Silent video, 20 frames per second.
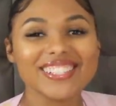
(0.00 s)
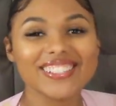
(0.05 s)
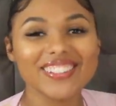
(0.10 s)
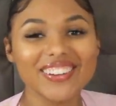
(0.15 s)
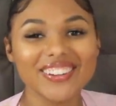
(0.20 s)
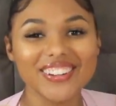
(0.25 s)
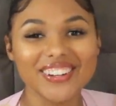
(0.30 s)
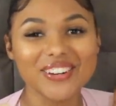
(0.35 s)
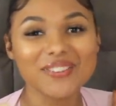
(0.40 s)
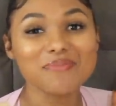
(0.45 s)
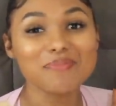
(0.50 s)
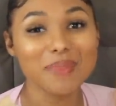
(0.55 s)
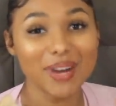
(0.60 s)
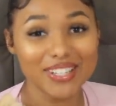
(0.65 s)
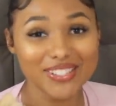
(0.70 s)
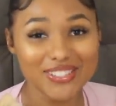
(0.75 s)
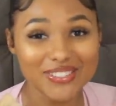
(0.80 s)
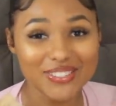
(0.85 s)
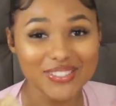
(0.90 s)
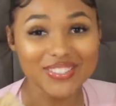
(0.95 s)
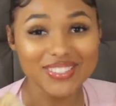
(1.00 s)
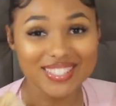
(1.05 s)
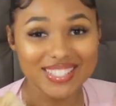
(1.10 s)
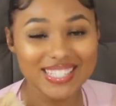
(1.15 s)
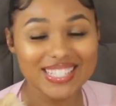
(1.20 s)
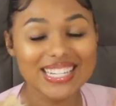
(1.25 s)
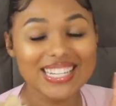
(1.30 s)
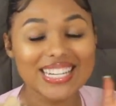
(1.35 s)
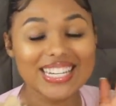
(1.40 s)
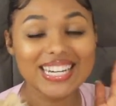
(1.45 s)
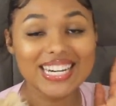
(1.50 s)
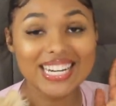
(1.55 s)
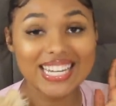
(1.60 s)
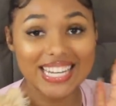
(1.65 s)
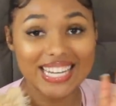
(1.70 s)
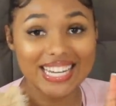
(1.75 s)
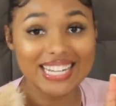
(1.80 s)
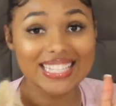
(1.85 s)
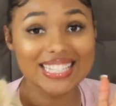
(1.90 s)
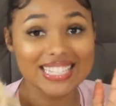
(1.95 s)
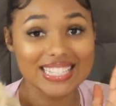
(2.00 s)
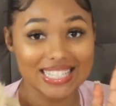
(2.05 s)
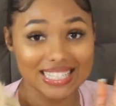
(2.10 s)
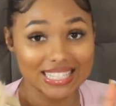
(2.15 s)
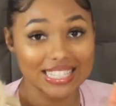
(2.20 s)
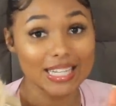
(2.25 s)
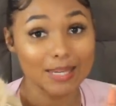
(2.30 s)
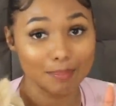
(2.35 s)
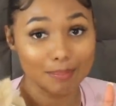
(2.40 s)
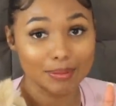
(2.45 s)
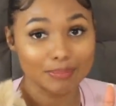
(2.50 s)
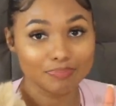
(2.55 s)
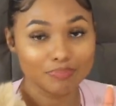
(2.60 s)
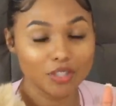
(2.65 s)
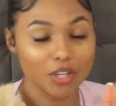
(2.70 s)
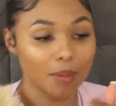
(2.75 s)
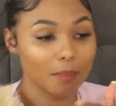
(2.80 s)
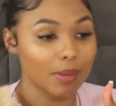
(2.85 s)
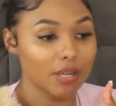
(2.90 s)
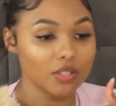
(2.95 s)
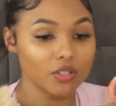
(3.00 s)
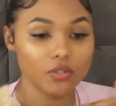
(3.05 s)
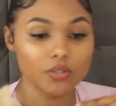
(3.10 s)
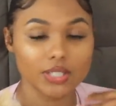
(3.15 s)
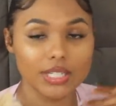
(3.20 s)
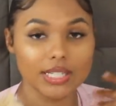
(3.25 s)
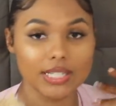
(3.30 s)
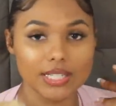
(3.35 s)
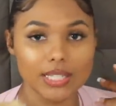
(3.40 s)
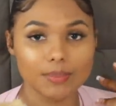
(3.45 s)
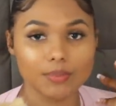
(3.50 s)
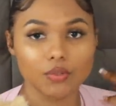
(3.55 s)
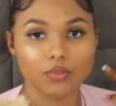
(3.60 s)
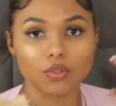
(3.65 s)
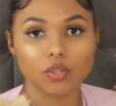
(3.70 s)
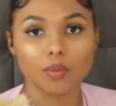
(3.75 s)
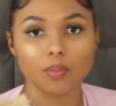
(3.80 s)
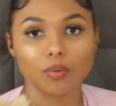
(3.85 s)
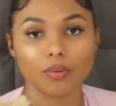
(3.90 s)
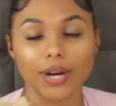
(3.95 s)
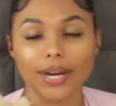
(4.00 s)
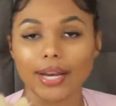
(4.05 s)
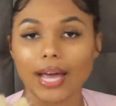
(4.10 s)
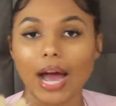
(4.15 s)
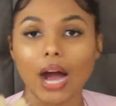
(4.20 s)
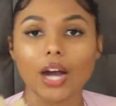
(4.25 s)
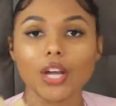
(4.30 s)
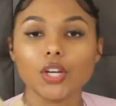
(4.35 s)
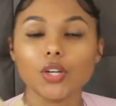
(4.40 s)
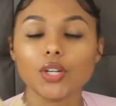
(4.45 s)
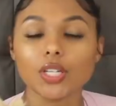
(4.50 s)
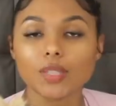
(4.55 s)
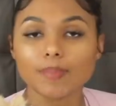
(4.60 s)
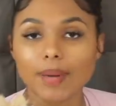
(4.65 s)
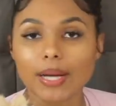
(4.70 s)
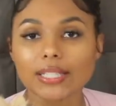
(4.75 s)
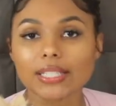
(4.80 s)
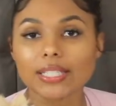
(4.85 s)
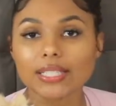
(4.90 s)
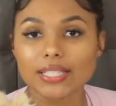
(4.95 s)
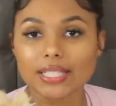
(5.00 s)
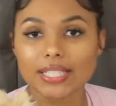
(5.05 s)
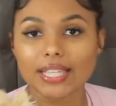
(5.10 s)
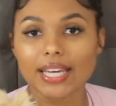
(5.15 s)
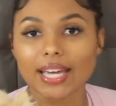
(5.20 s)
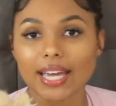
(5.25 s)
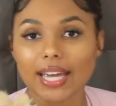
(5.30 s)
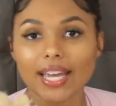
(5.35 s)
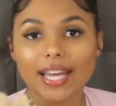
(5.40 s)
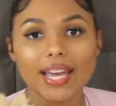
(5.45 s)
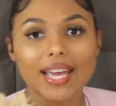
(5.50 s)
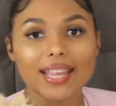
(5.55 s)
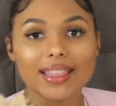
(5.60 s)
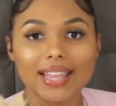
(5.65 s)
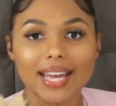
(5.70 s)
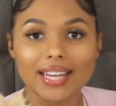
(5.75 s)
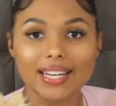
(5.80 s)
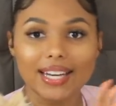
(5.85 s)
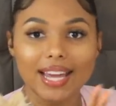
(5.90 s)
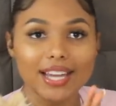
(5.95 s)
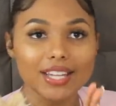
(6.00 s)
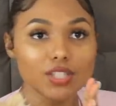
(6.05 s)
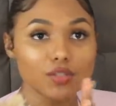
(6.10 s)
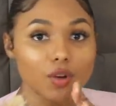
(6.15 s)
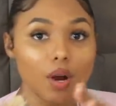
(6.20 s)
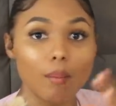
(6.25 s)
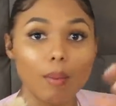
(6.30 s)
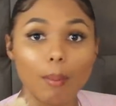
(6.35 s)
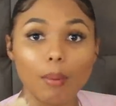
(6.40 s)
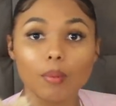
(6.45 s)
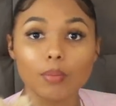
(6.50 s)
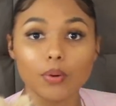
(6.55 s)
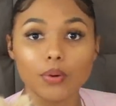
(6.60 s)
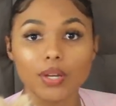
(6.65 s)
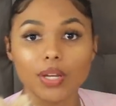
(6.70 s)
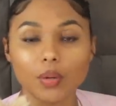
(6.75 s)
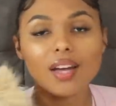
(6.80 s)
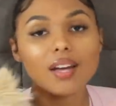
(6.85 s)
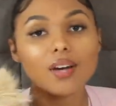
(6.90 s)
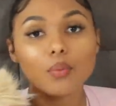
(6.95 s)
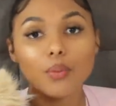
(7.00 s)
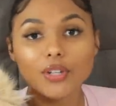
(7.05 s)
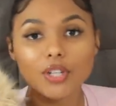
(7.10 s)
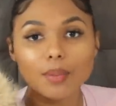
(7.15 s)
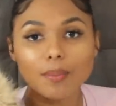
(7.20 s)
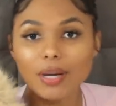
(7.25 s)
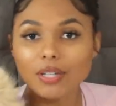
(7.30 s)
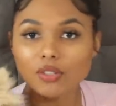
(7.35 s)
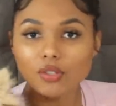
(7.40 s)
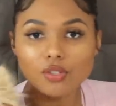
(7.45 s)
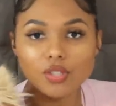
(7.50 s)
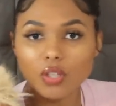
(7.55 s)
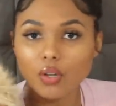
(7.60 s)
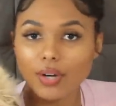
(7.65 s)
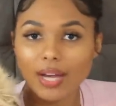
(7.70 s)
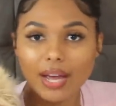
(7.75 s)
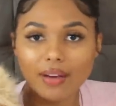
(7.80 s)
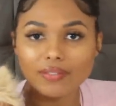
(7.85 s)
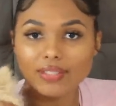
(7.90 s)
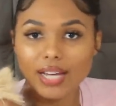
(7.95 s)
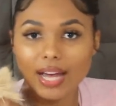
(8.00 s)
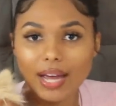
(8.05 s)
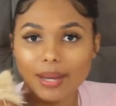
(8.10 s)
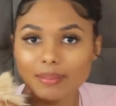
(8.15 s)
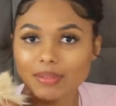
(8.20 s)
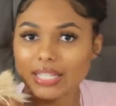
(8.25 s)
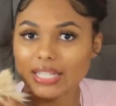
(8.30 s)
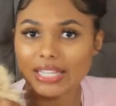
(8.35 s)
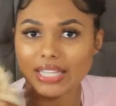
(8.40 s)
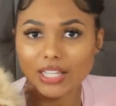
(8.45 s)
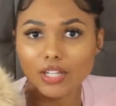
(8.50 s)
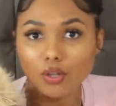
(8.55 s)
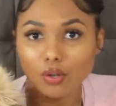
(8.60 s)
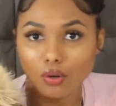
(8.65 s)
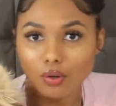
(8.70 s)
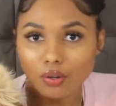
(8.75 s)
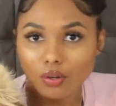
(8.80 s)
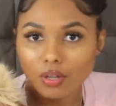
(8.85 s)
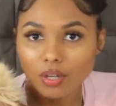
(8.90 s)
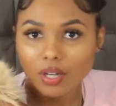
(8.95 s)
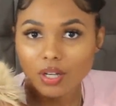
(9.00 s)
So your muscles need sleep. Your muscles need sleep to recuperate. How are you expecting to get that nice round bubble booty when your muscles don't have time to heal?